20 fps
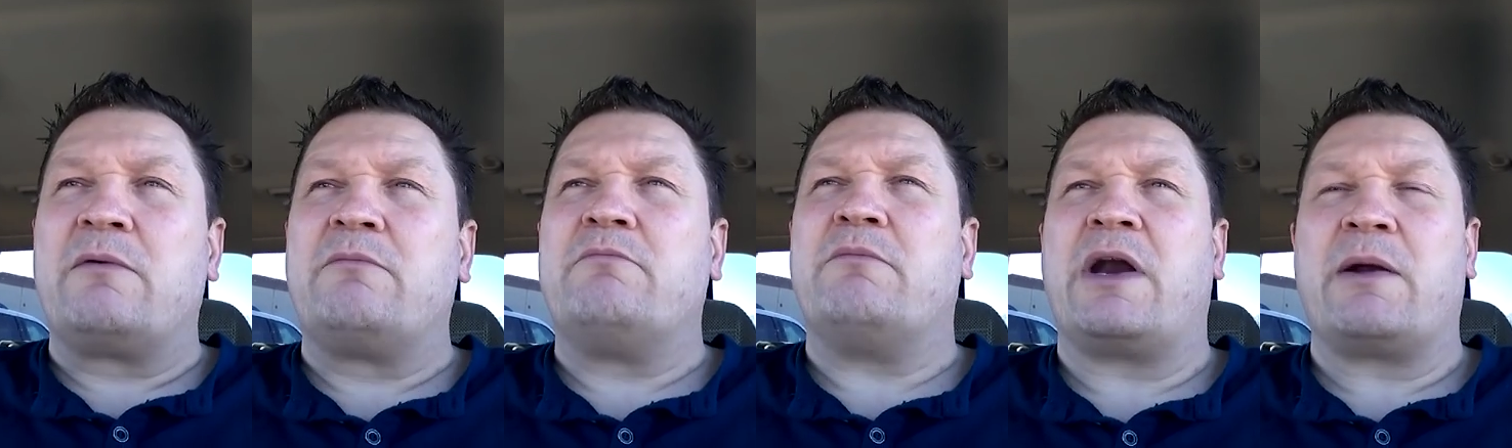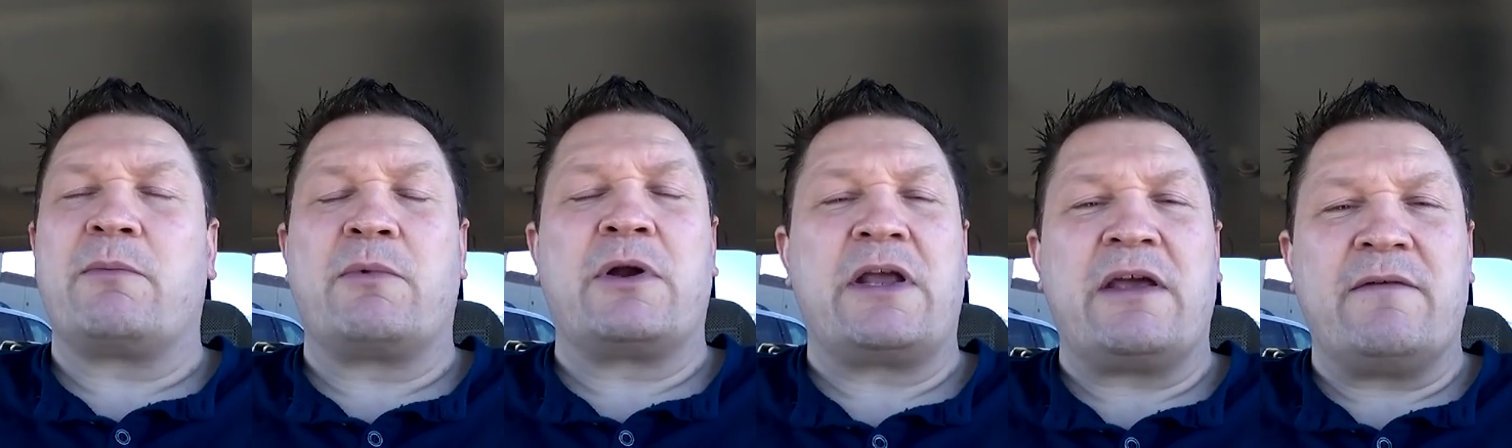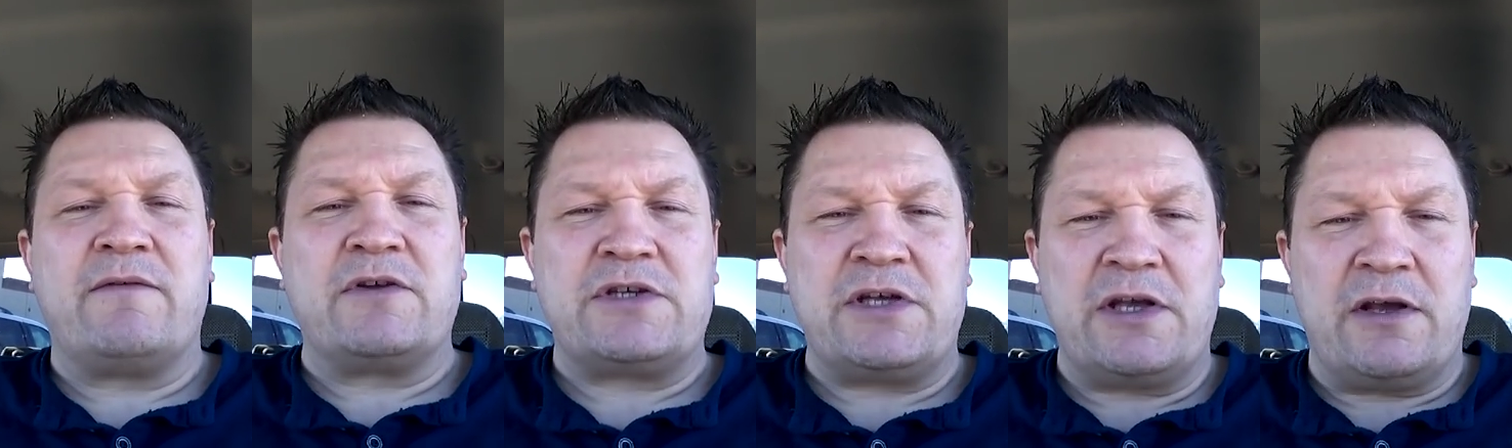but I'm going to
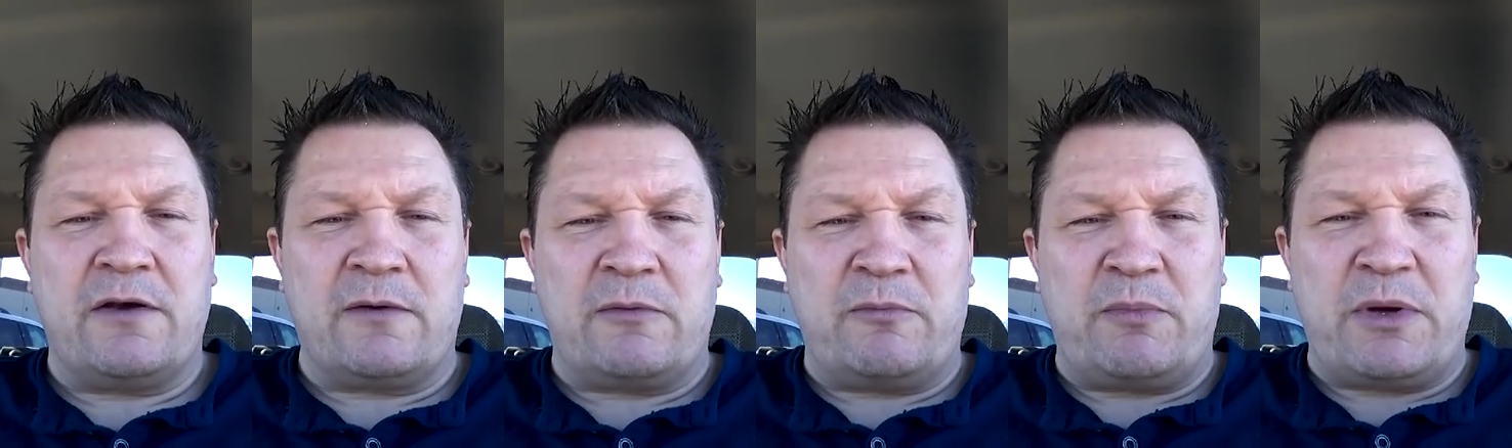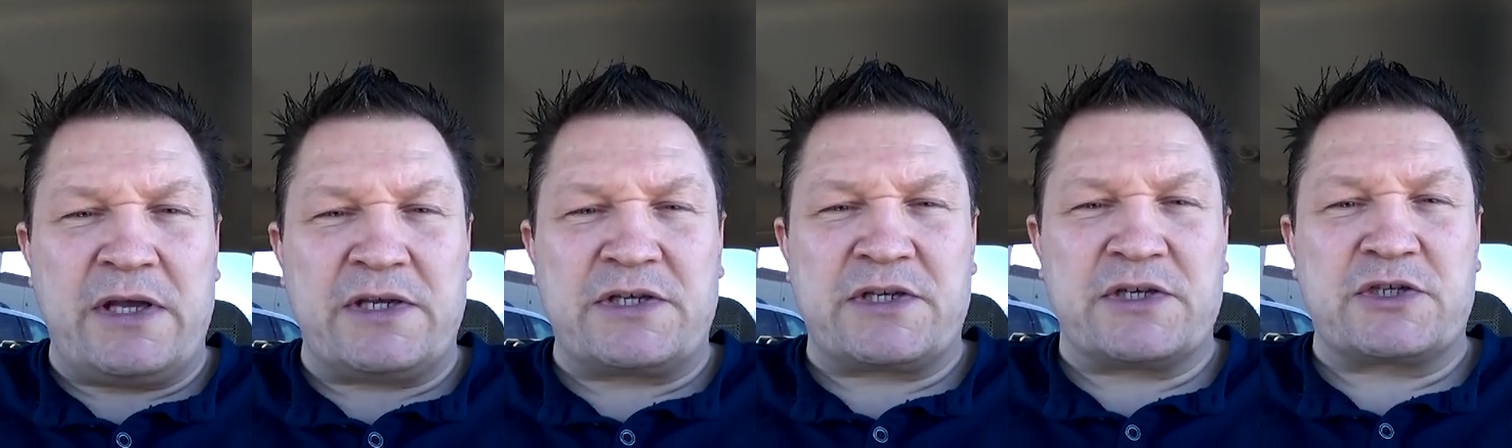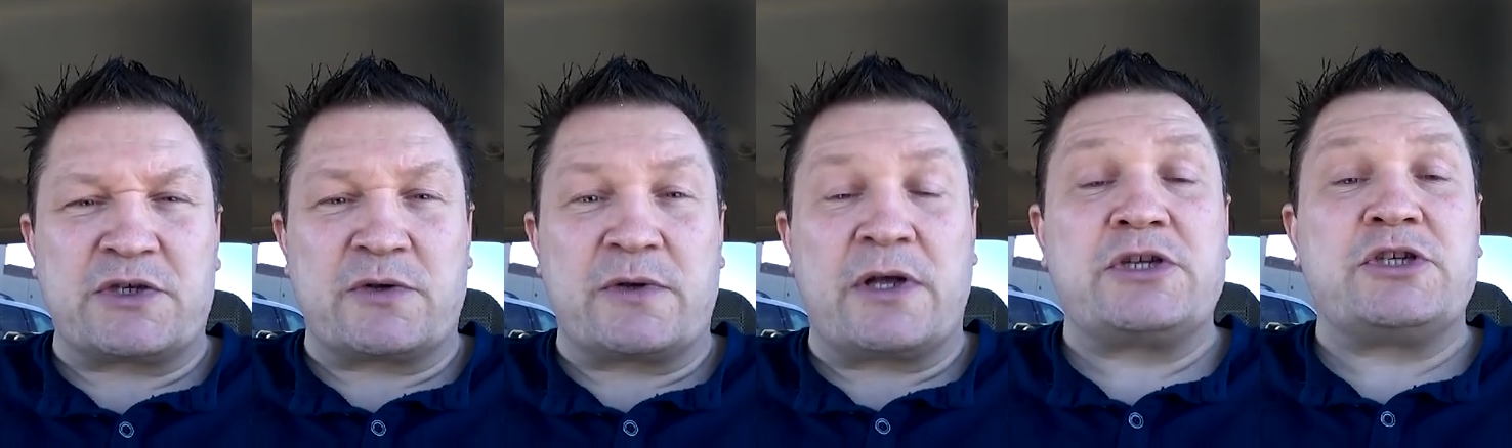give it to you in
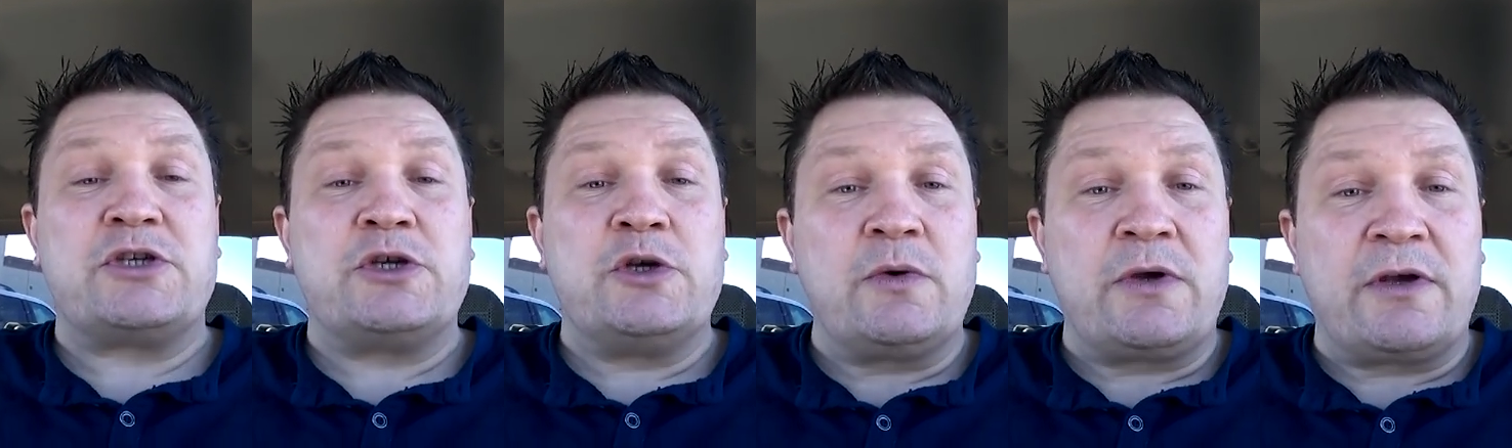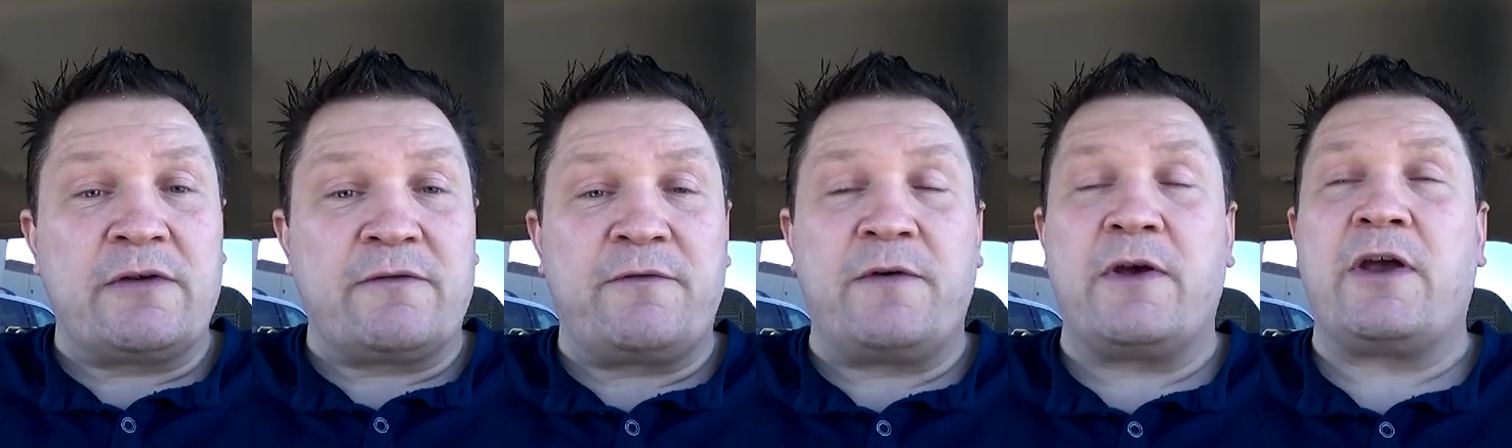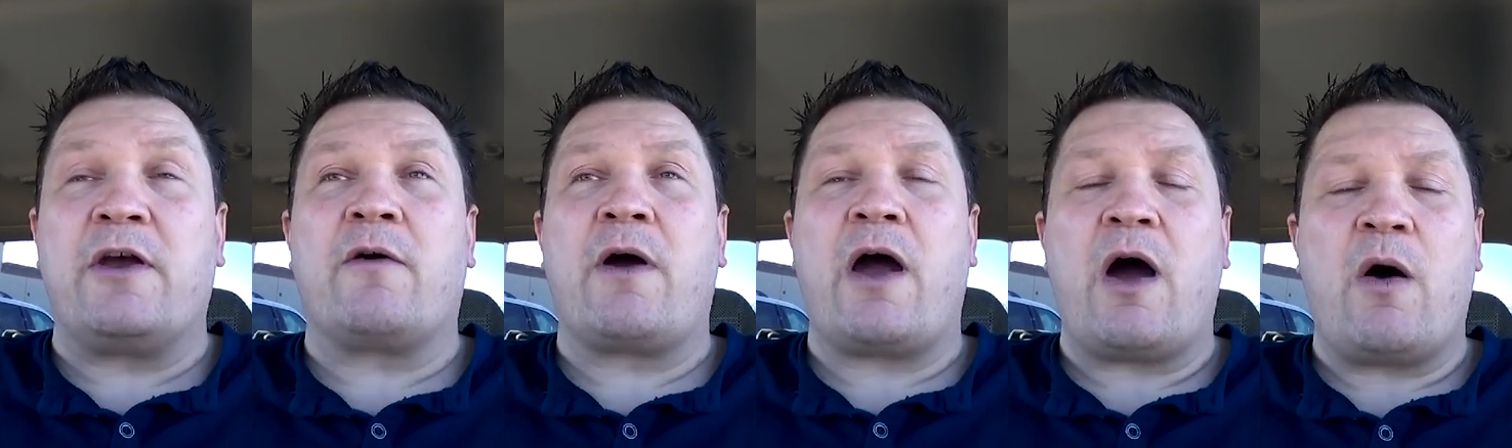pieces so that you can
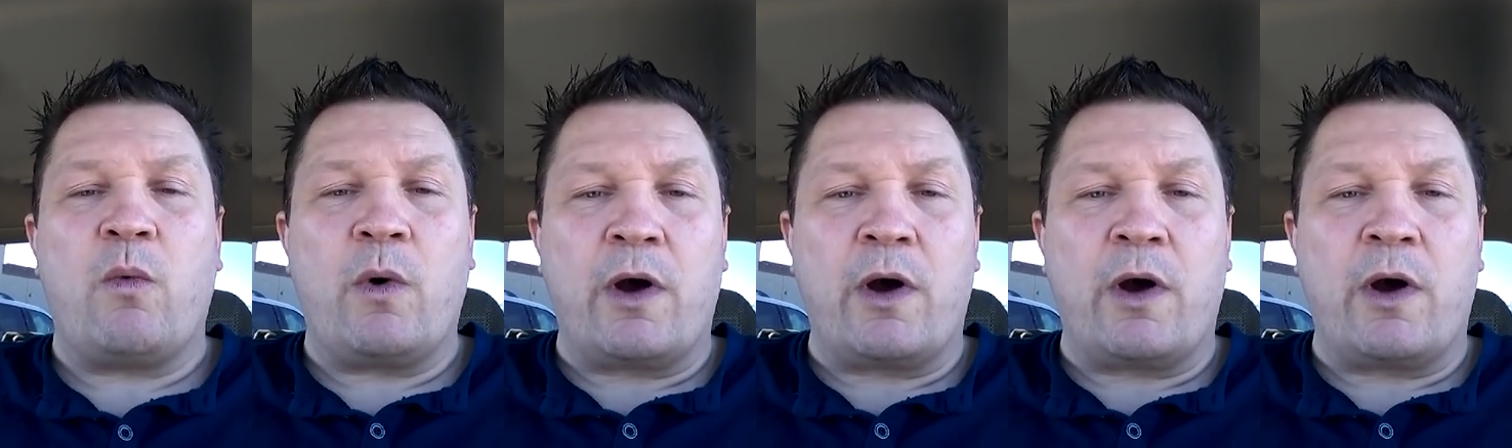figure out